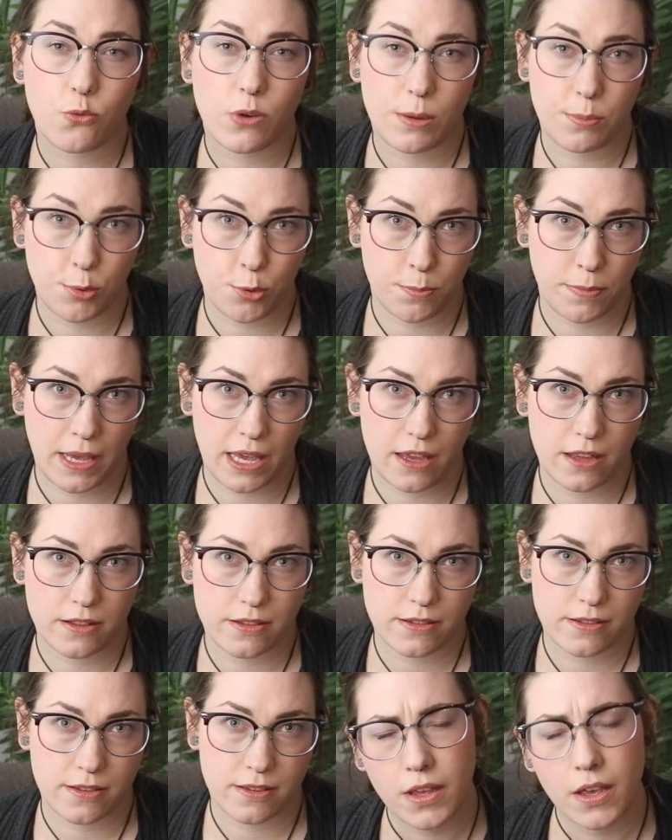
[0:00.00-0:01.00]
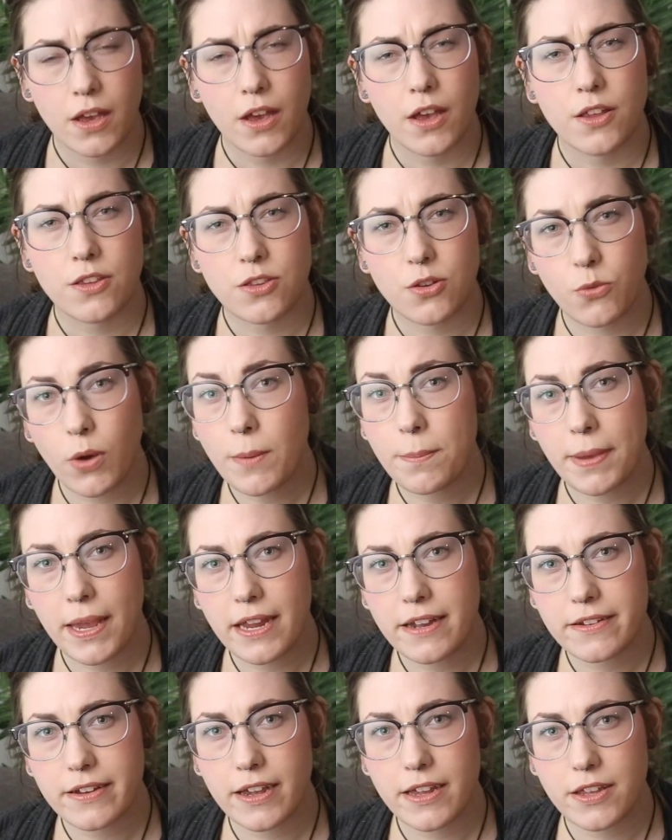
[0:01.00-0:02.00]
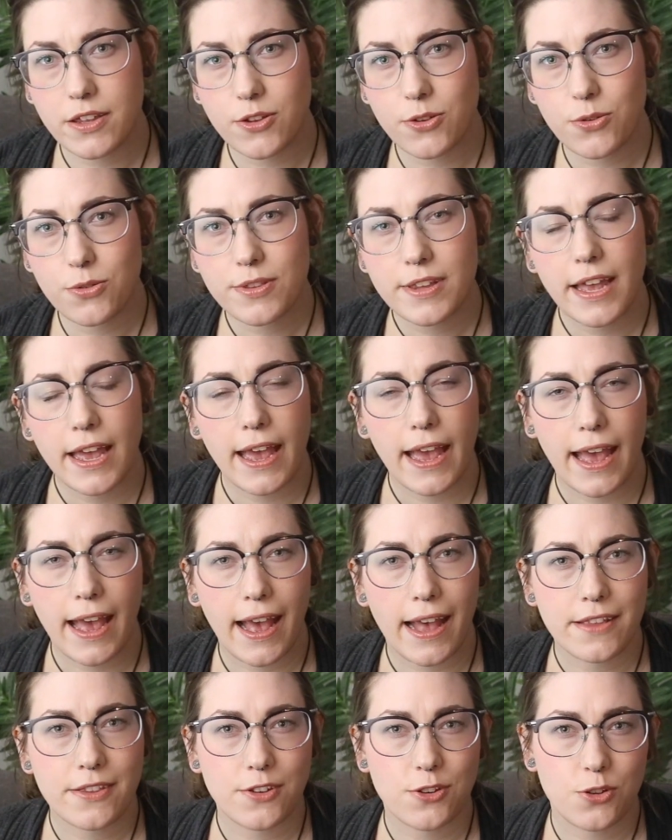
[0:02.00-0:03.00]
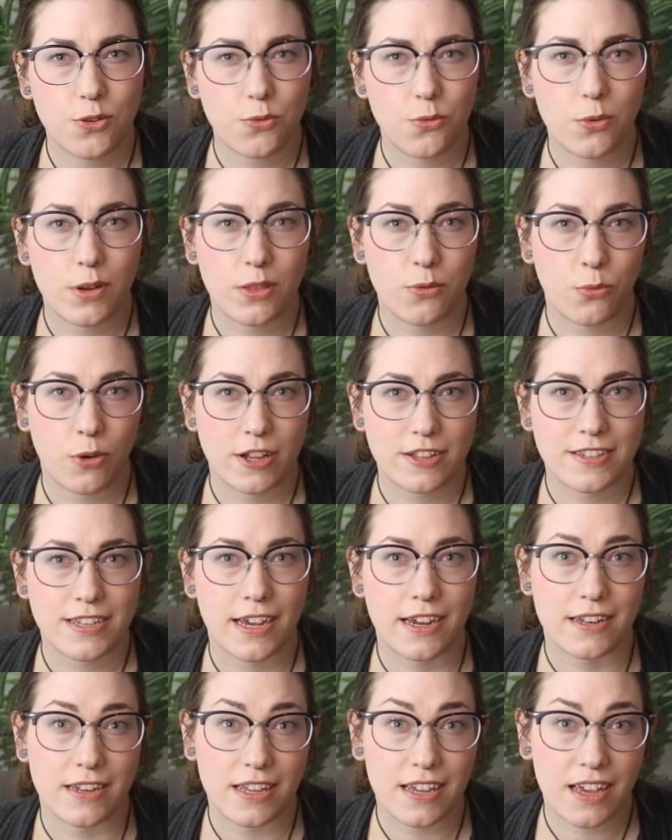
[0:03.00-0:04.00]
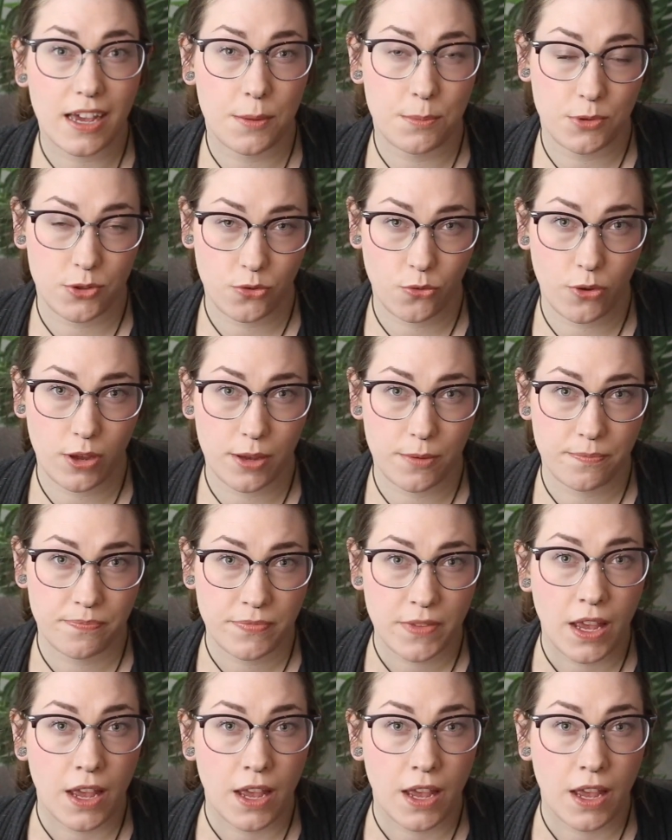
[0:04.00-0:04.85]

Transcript: Reaper paints. So what paint I use has to do with what technique I'm doing.